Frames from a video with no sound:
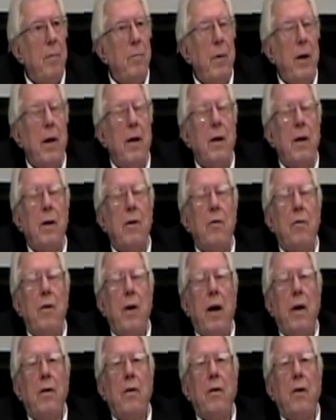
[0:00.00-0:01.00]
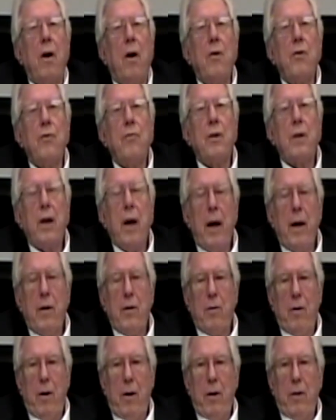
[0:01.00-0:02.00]
make it into an agricultural
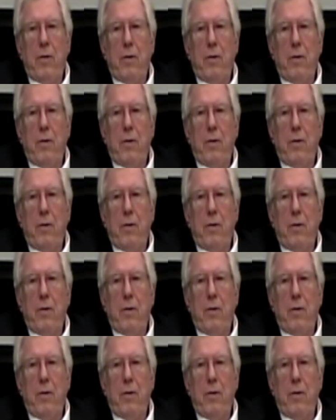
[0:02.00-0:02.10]
territory.